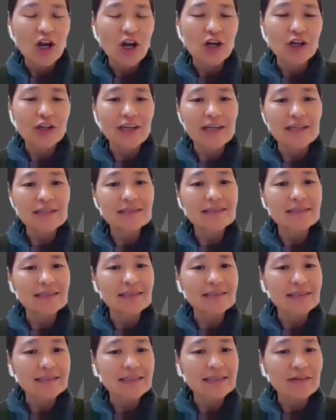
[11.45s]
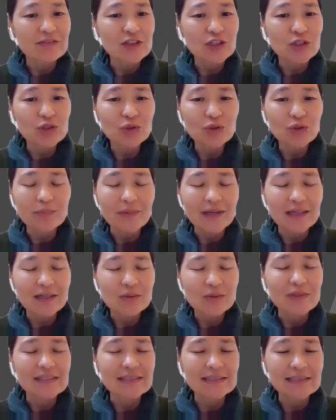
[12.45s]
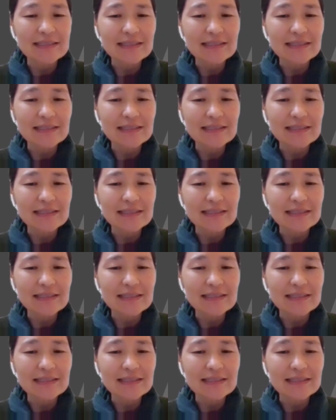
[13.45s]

Our case is a 70-year-old man with